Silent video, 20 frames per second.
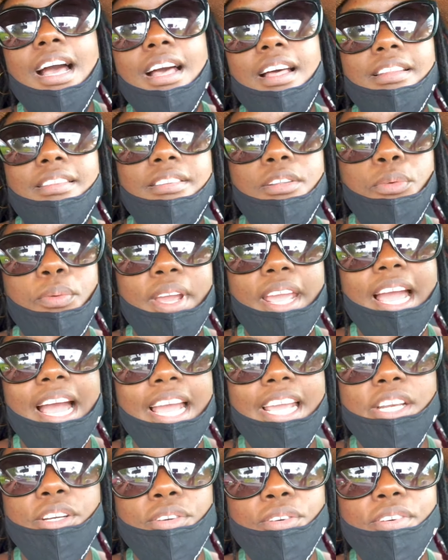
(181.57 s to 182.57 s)
the way
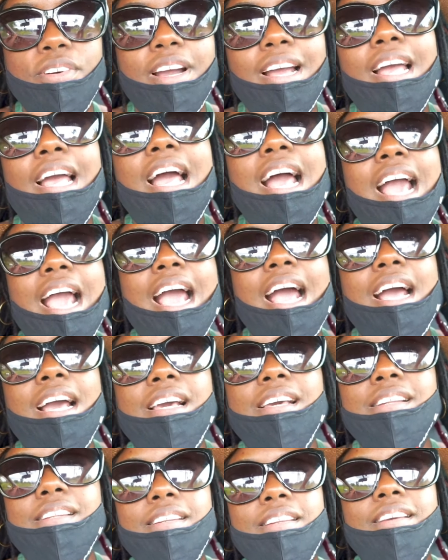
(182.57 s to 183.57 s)
I do,
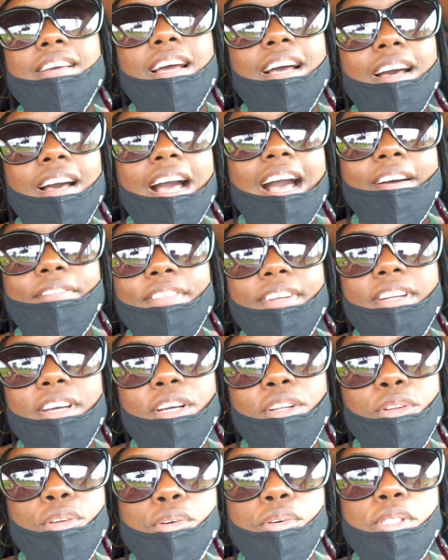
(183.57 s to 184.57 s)
and having
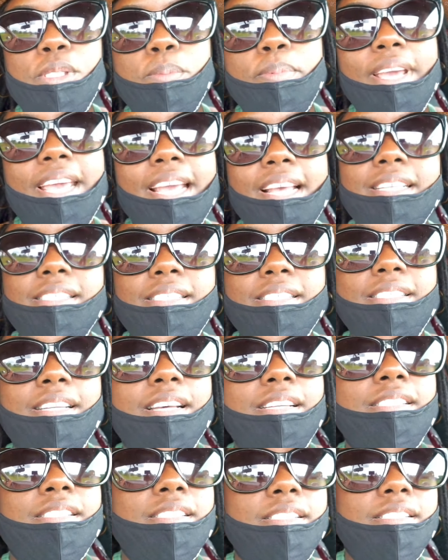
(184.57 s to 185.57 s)
her nose pierced
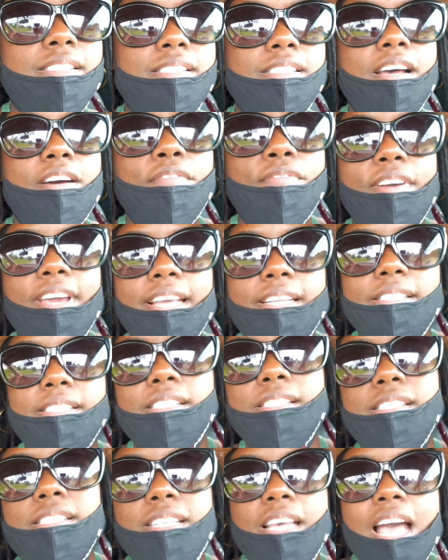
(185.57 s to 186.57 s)
doesn't affect it.